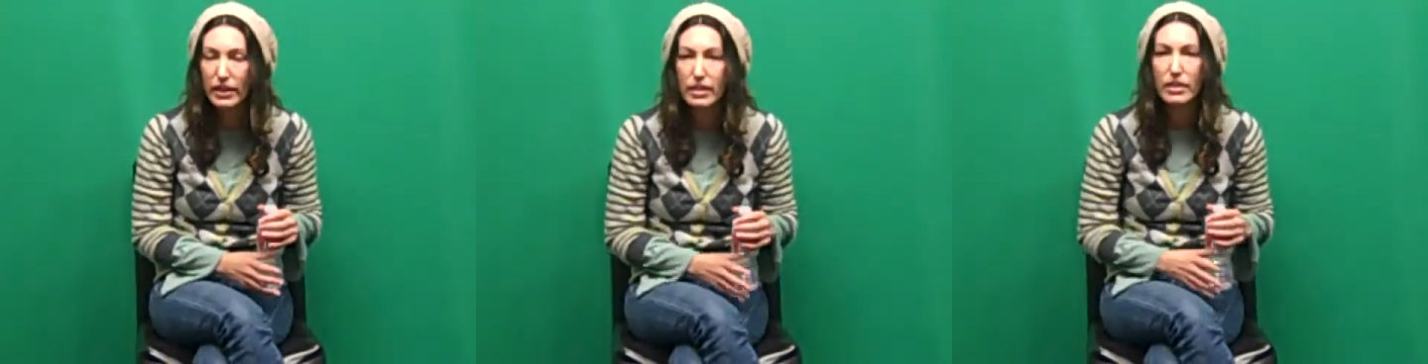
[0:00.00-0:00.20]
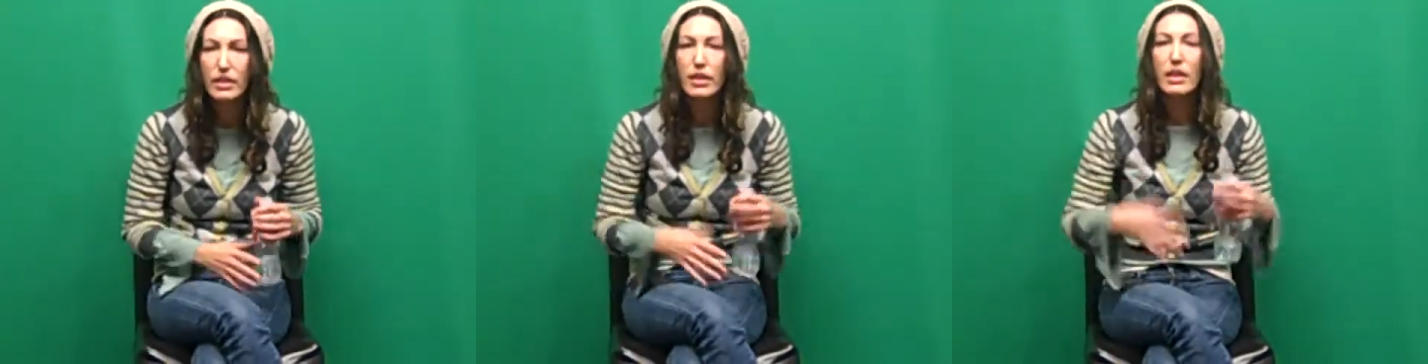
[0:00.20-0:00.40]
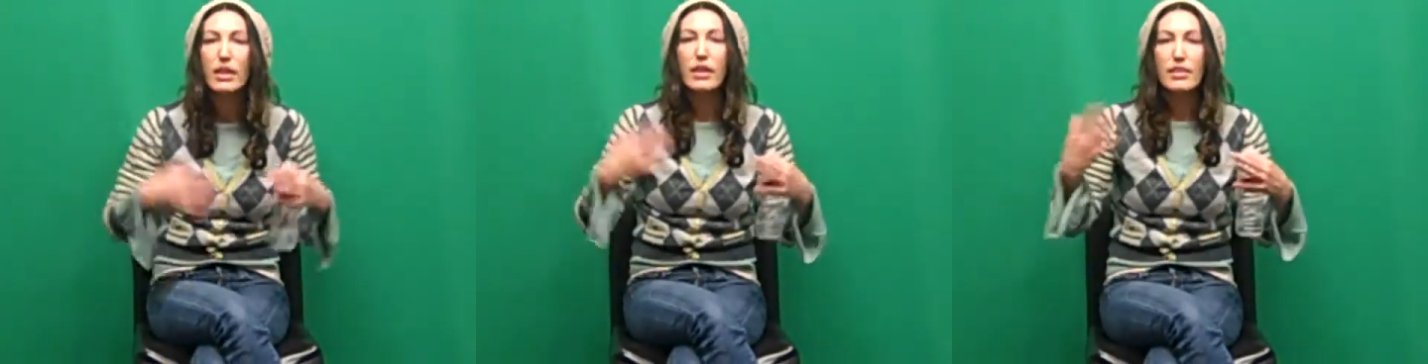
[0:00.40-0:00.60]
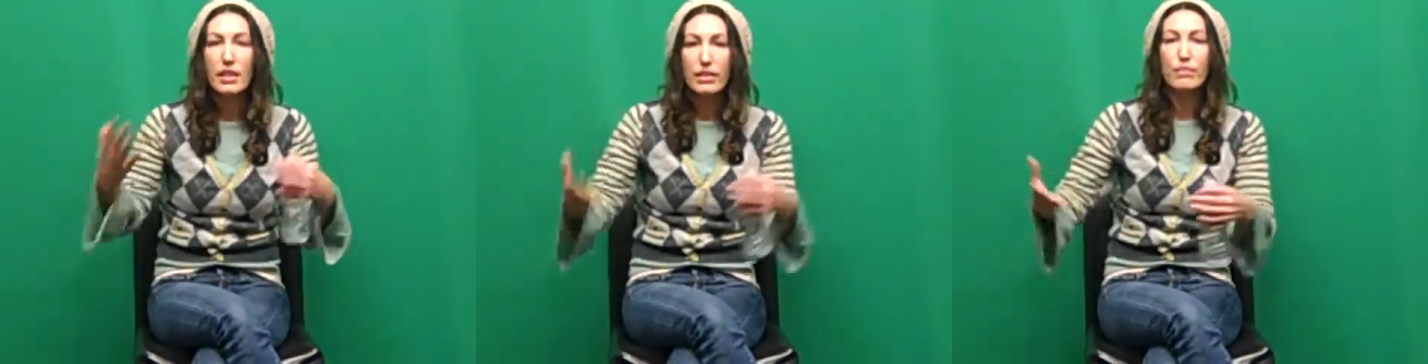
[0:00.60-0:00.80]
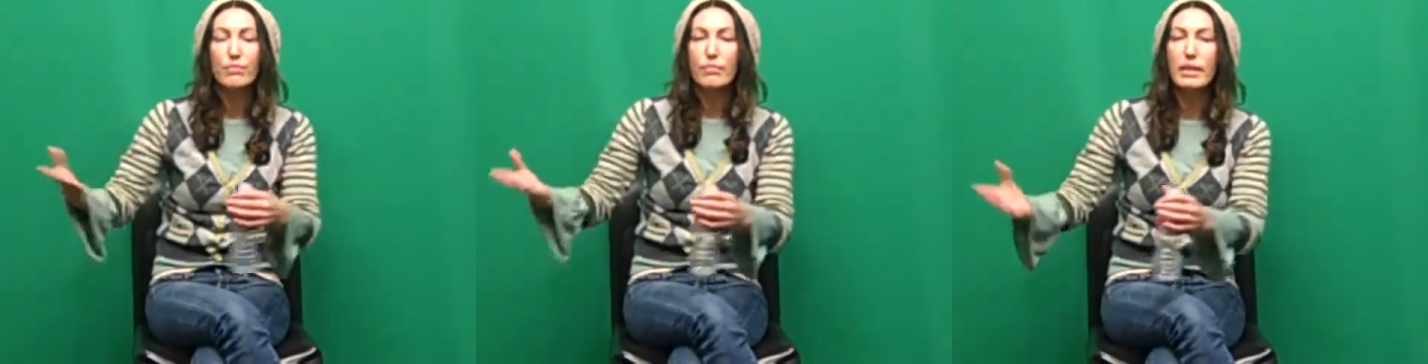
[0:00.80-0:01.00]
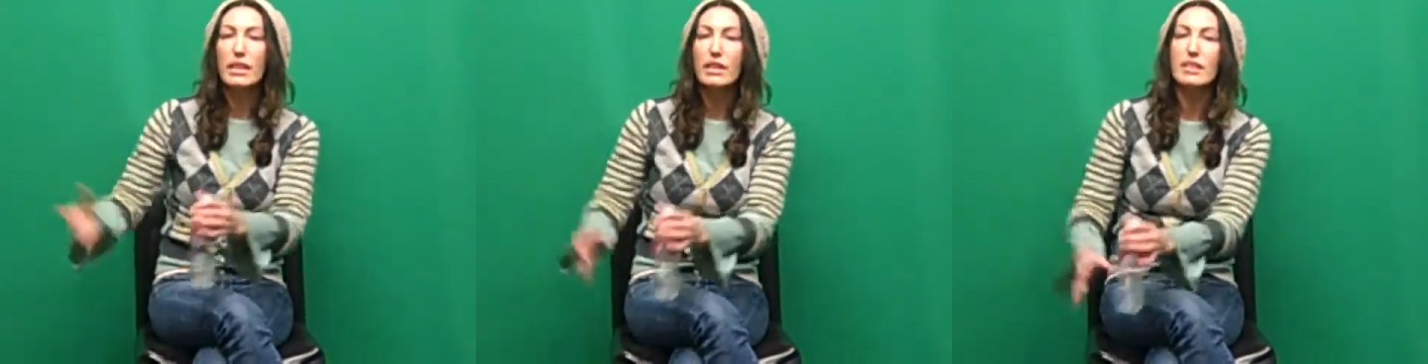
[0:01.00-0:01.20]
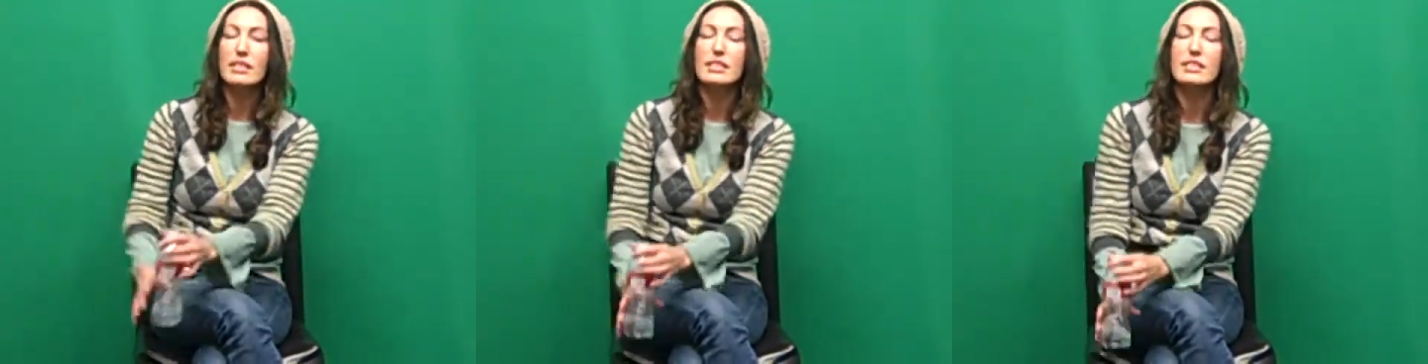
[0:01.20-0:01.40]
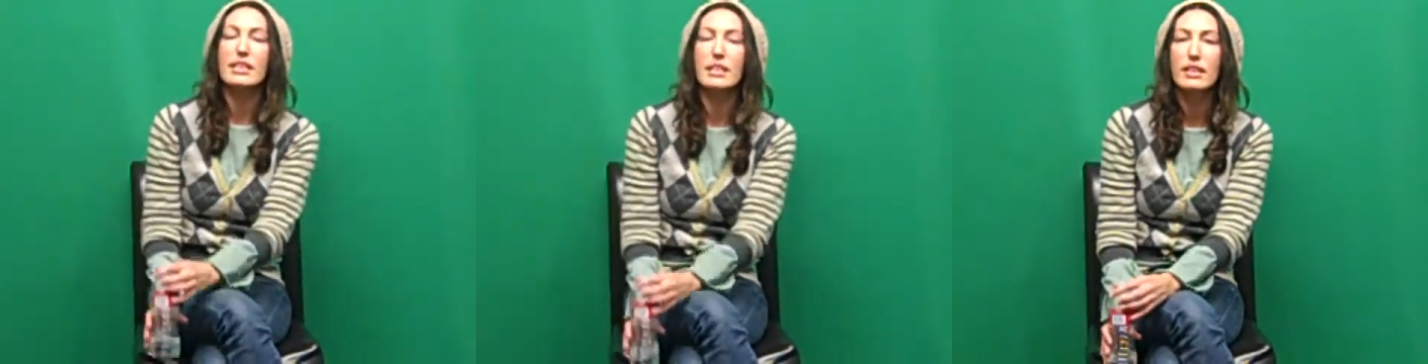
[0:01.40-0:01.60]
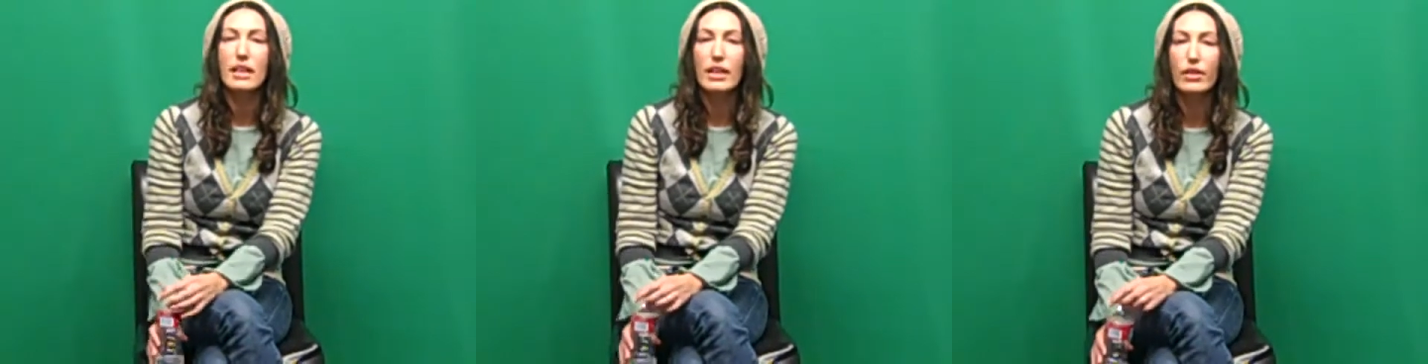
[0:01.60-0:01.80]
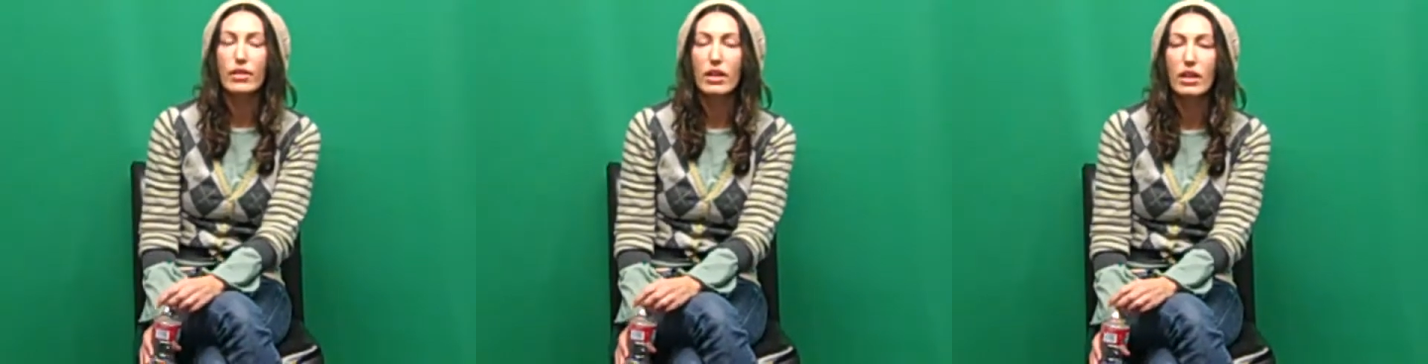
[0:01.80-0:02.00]
And then meeting this kid
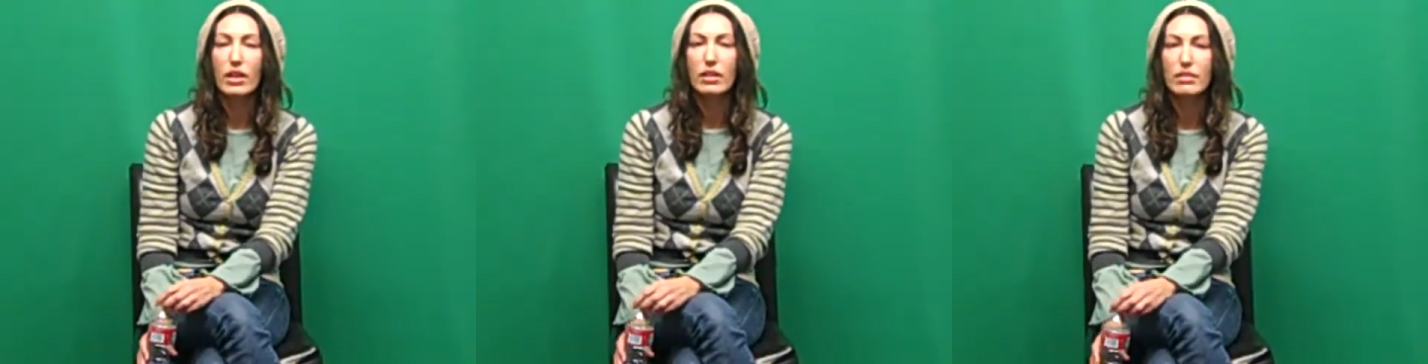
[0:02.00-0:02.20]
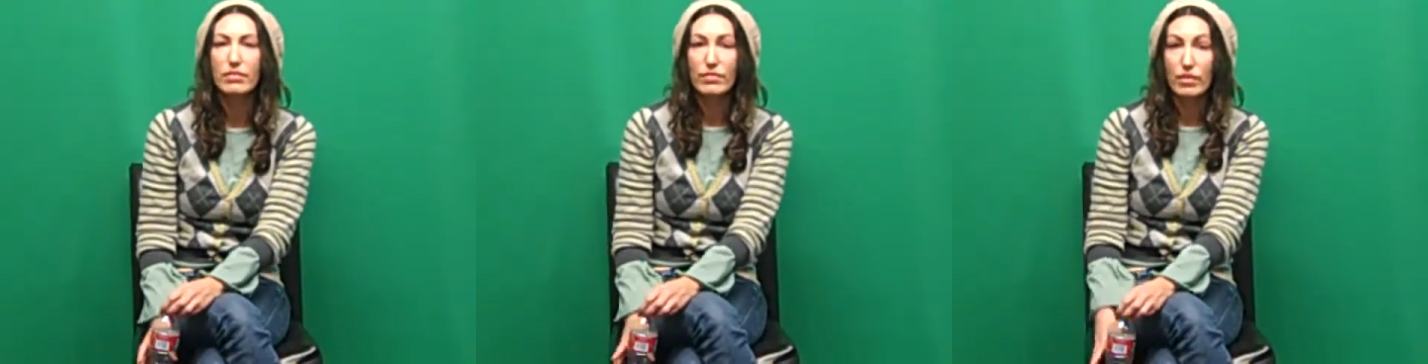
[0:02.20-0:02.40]
later on